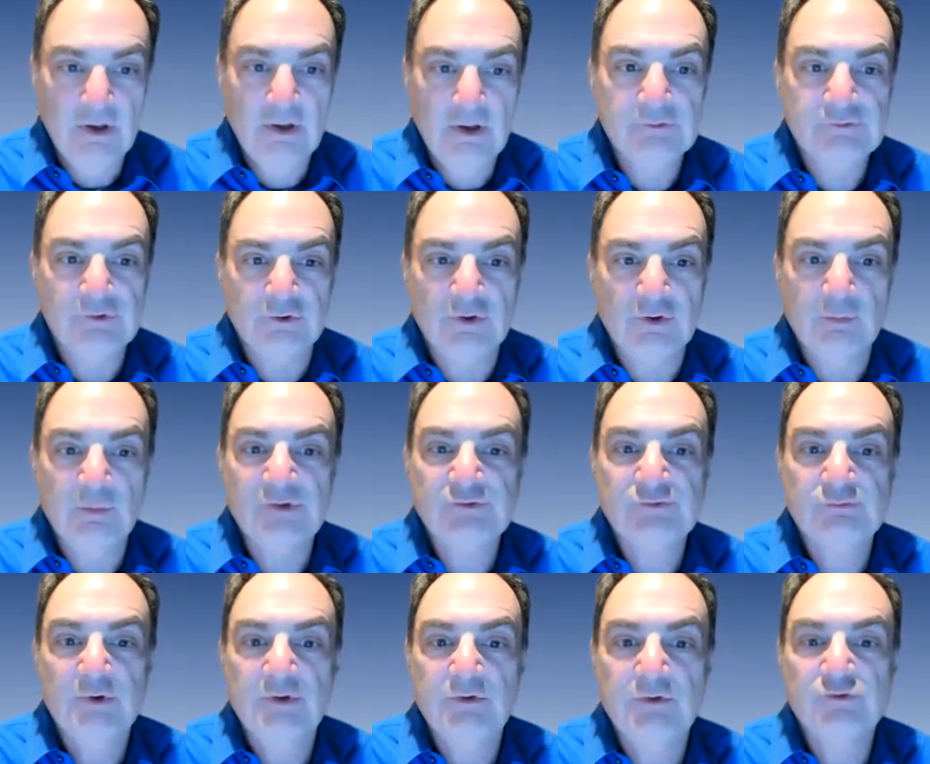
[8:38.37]
So you
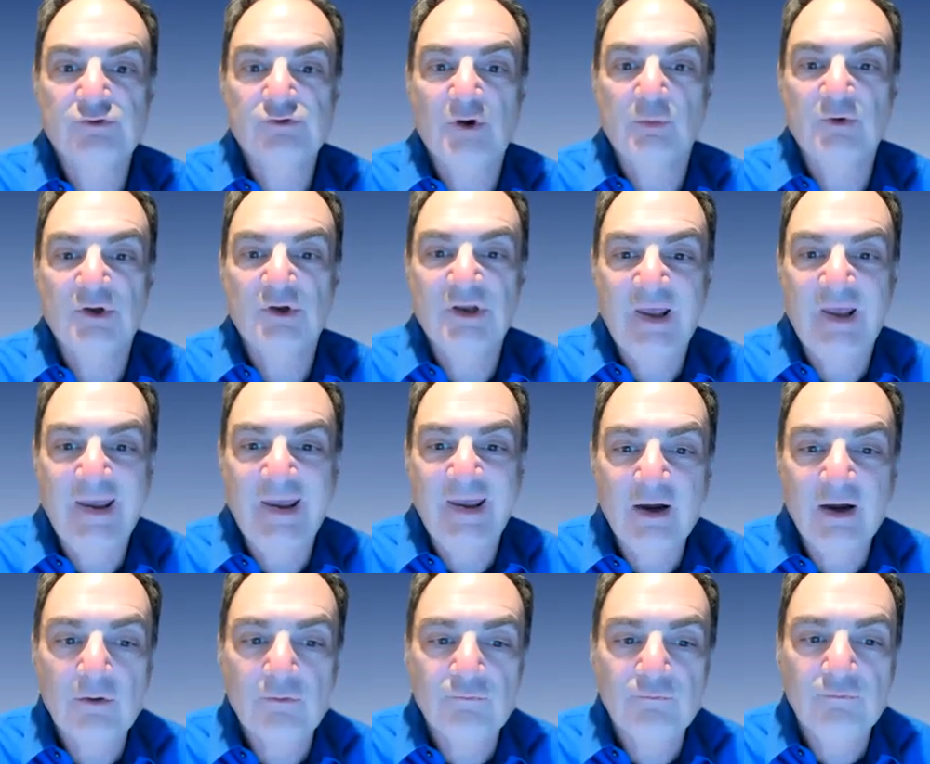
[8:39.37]
must read the script
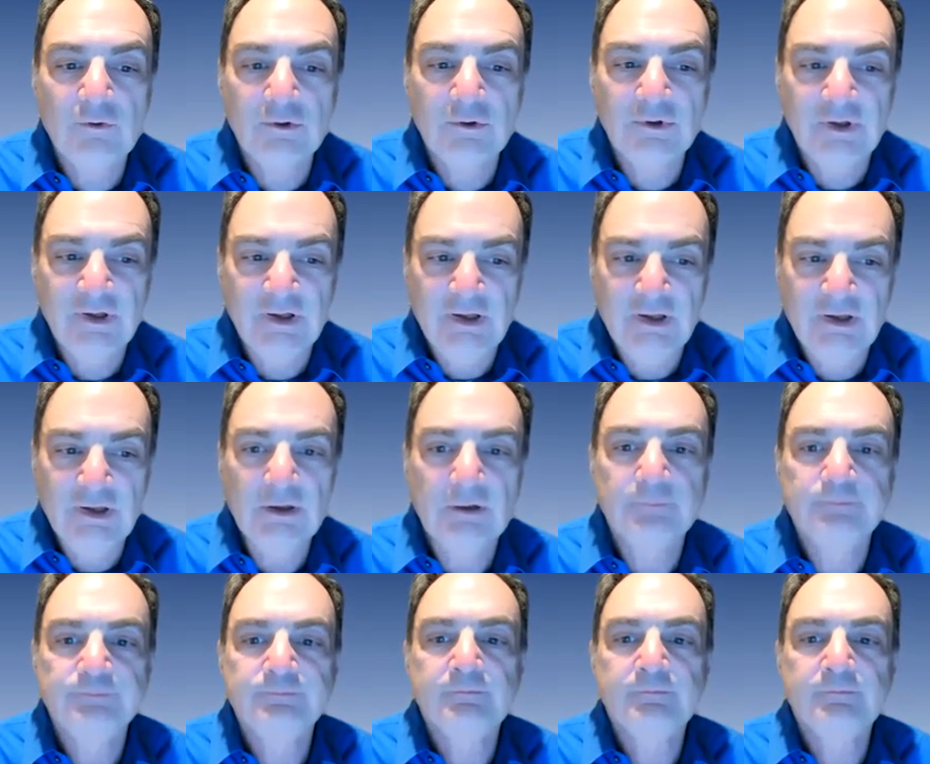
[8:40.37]
carefully